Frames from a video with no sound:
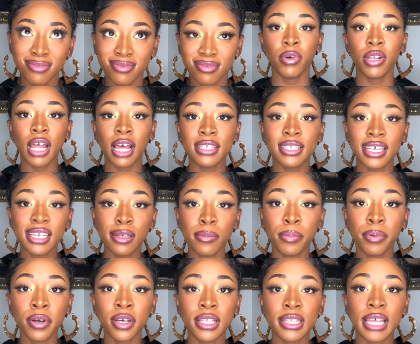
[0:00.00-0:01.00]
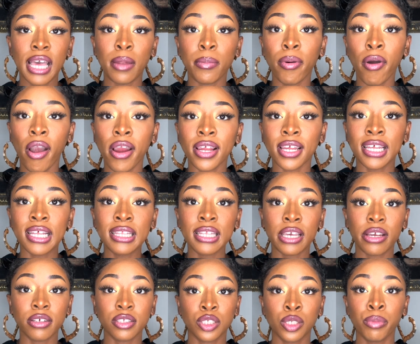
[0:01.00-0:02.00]
But I didn't put that part in
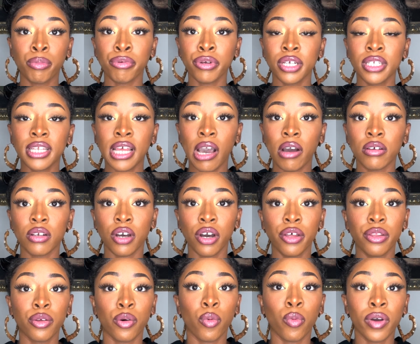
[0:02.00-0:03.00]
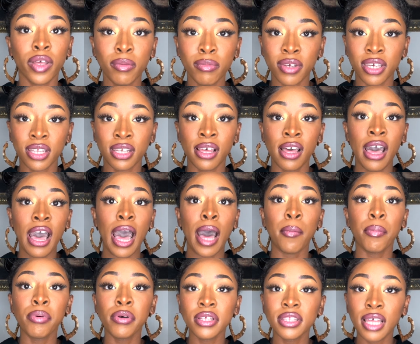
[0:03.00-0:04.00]
there to bring down other women. I
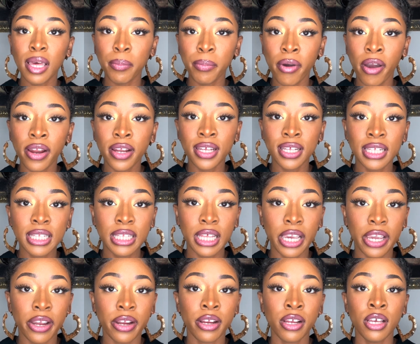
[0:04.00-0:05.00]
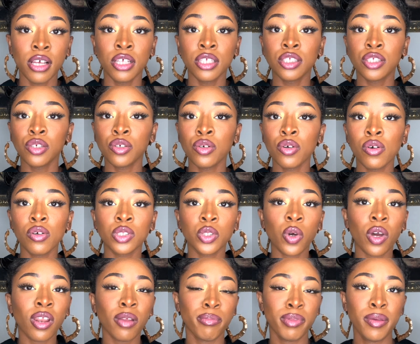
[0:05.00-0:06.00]
put that part in there to
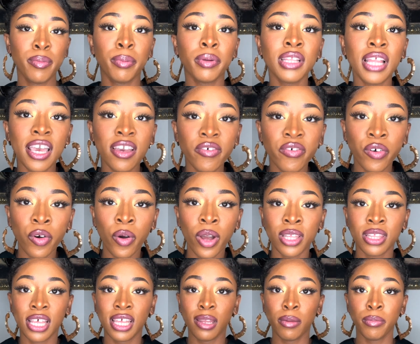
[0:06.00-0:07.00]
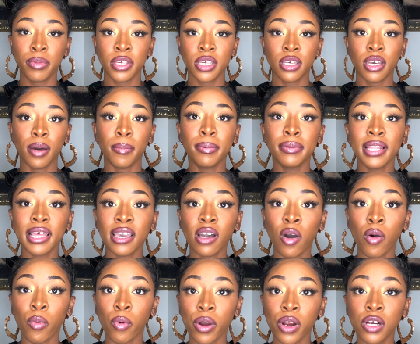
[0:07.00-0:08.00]
sort of be playful and let it be a play
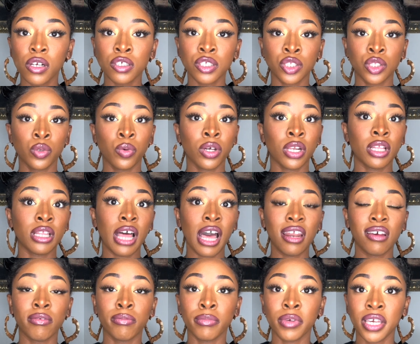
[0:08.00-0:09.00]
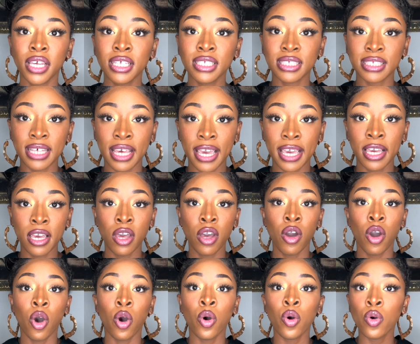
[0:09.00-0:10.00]
on words to what a lot of men say
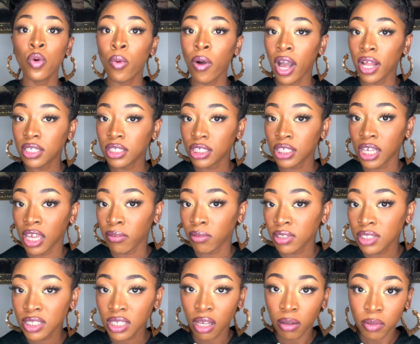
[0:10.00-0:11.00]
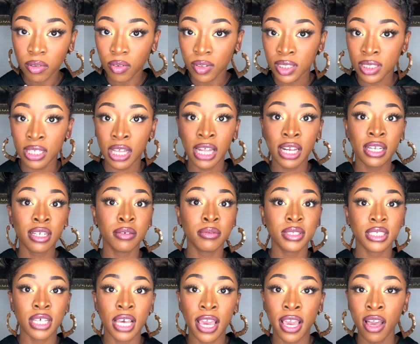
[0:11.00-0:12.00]
who watch Kevin Samuels. A lot of them
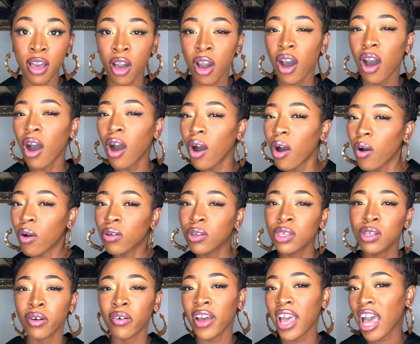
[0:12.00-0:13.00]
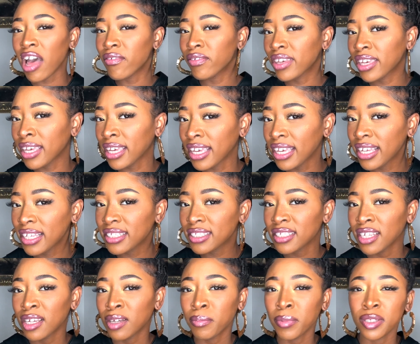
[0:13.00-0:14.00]
say, oh, you don't have kids,
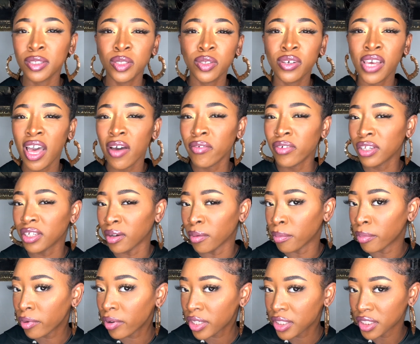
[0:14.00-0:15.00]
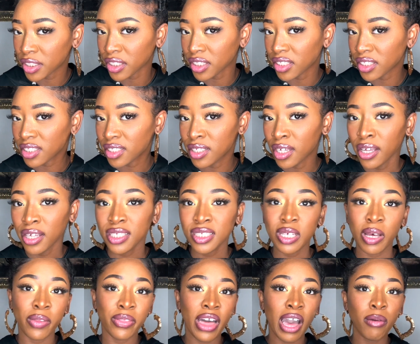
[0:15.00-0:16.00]
but do you have any abortions?
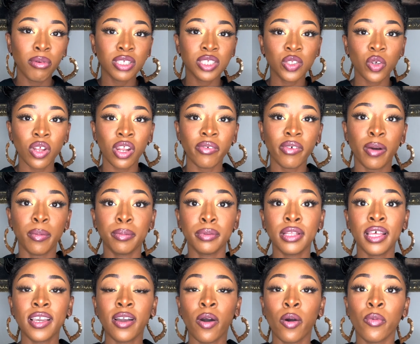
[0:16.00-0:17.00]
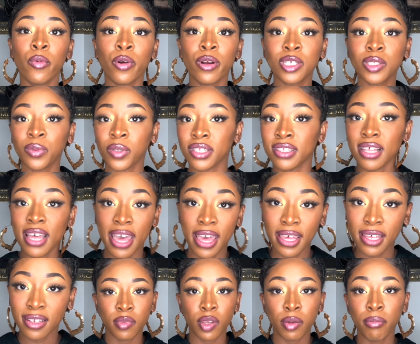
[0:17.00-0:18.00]
So that was sort of a play on words with
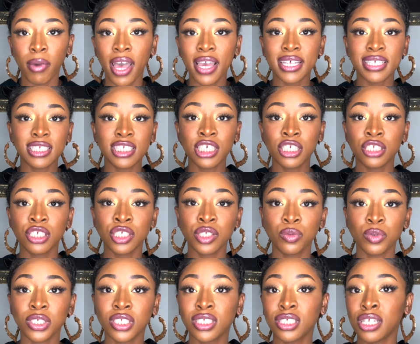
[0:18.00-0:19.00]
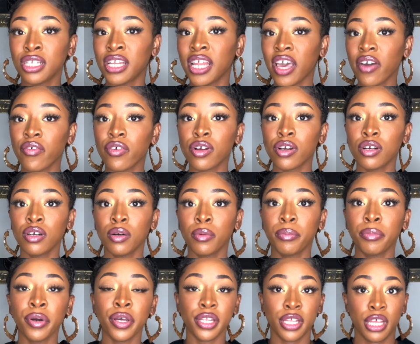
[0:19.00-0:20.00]
that. My intentions was to never
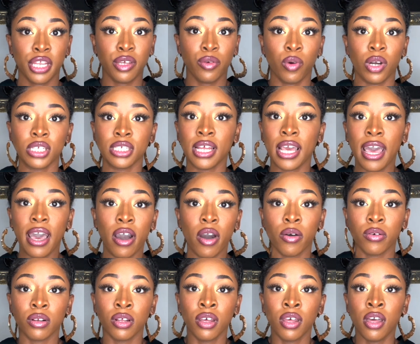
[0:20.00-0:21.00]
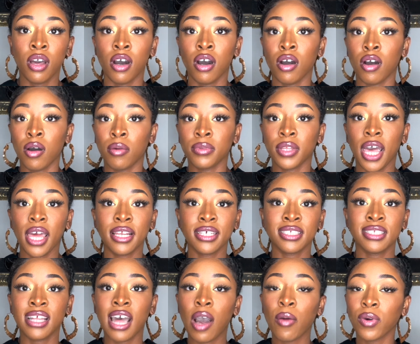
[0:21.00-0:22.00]
put anyone down. Um, that is
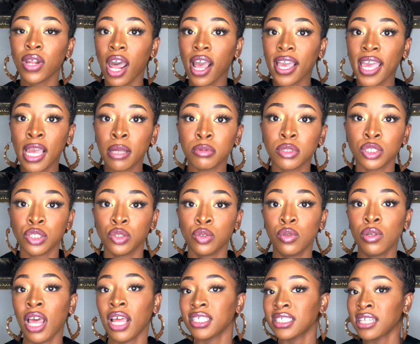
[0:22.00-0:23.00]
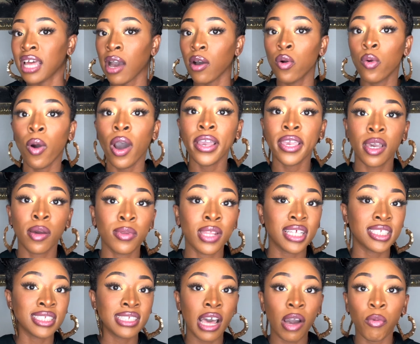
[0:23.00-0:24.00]
not what I came to do. That's not who I am.
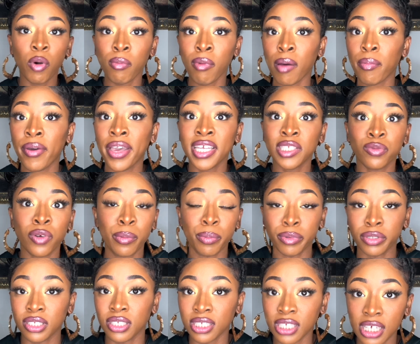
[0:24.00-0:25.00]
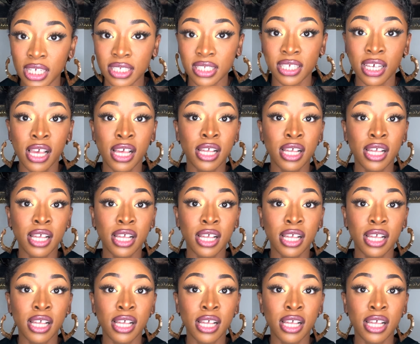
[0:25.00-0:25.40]
That's not what my page represents.